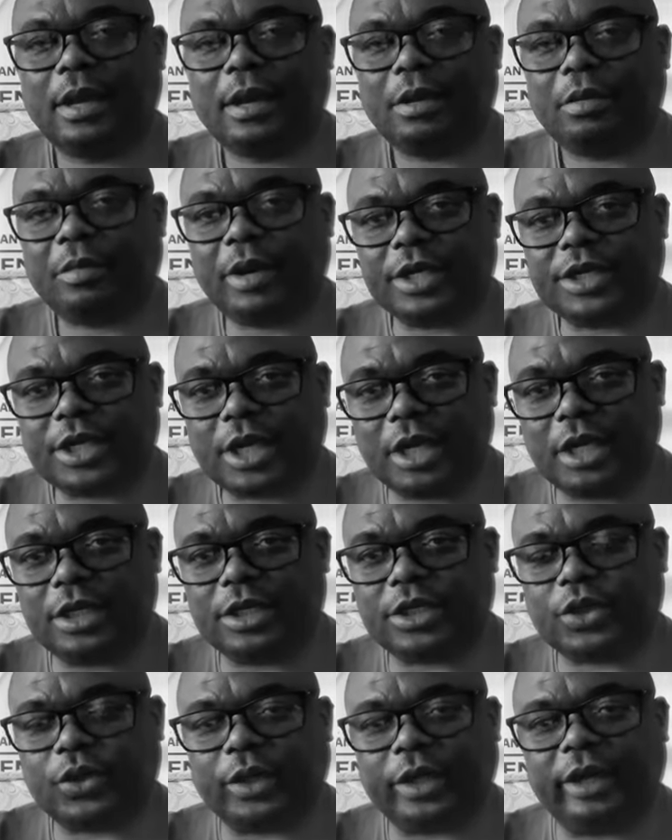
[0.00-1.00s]
My
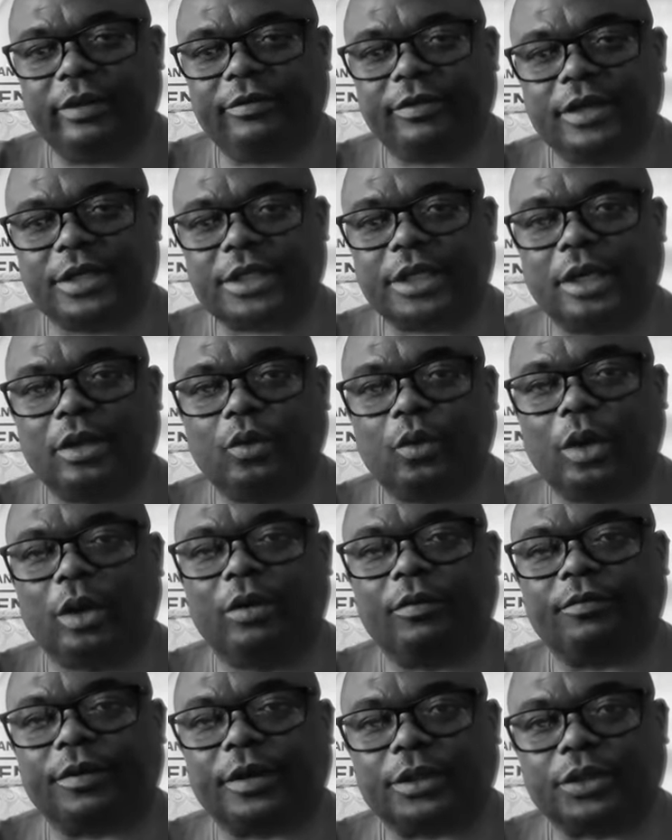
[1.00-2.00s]
challenge to every single one
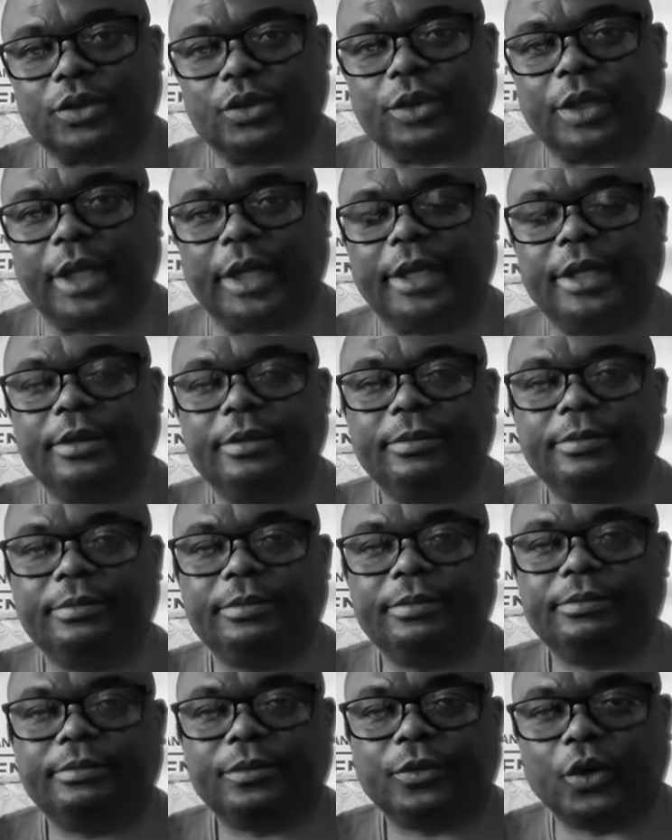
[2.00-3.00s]
of us today,
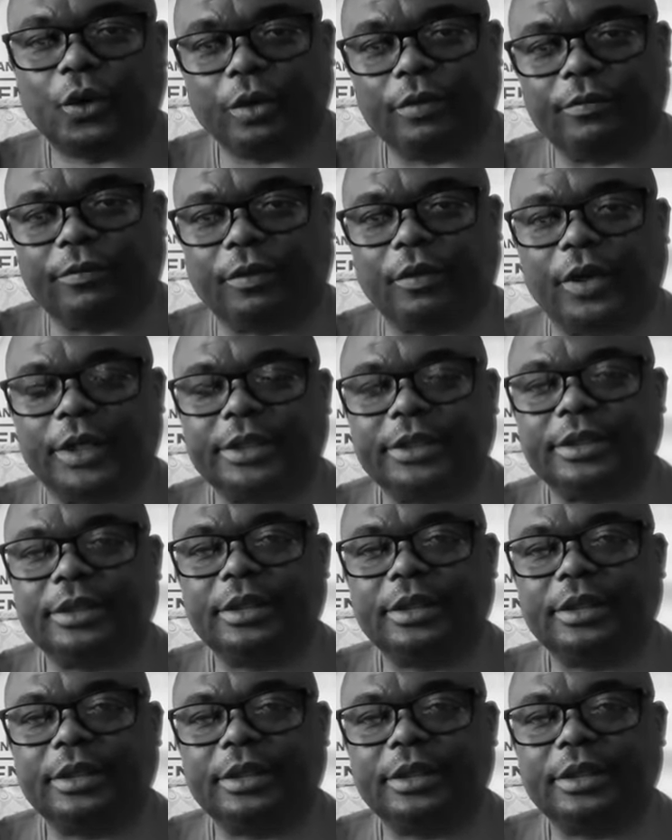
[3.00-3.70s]
going forward,